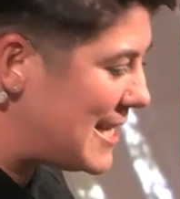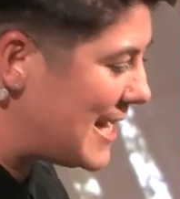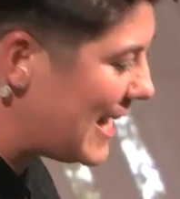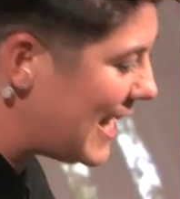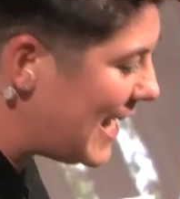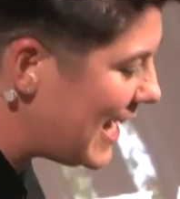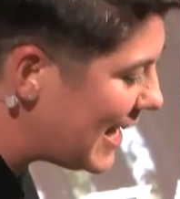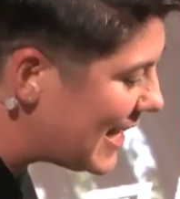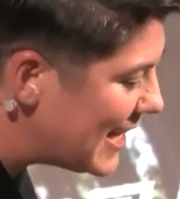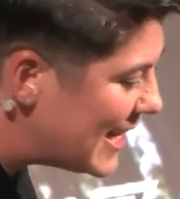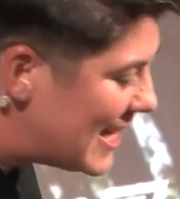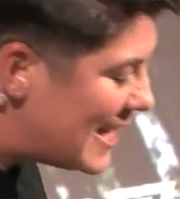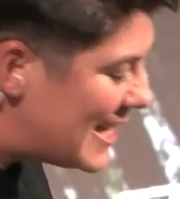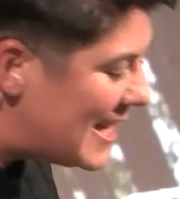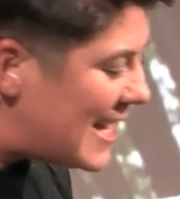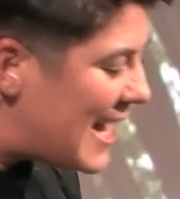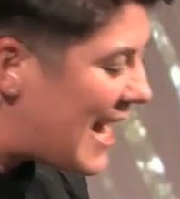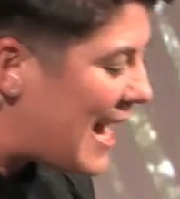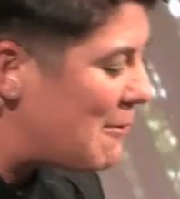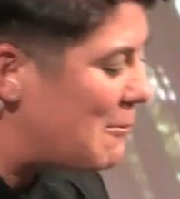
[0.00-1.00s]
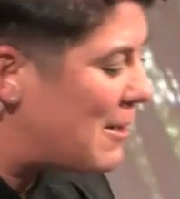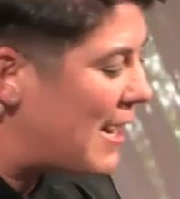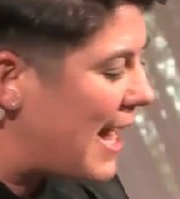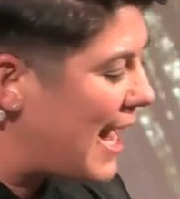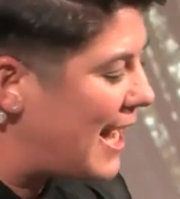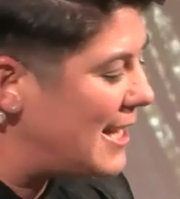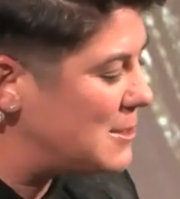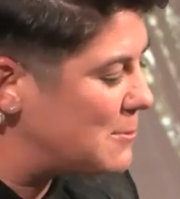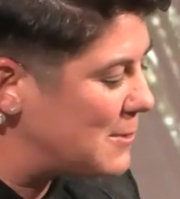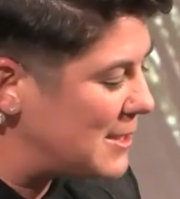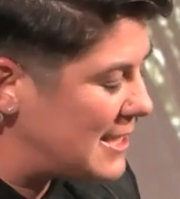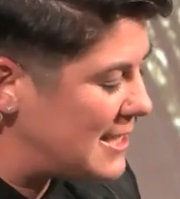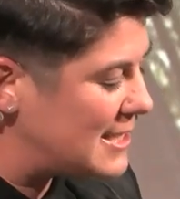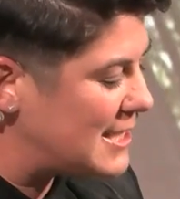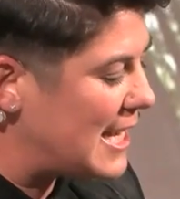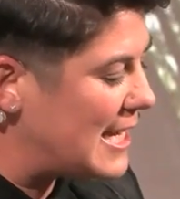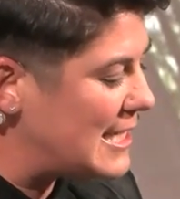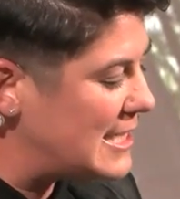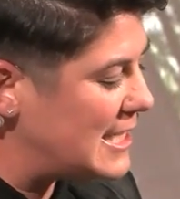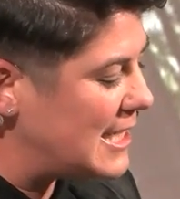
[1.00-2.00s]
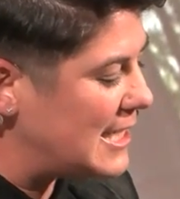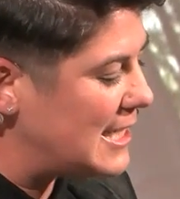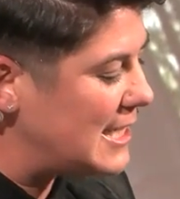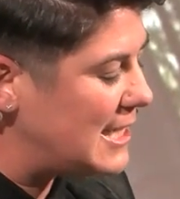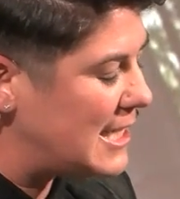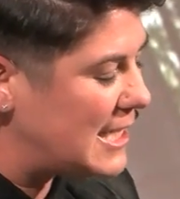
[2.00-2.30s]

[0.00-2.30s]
thinking. I want to end with this idea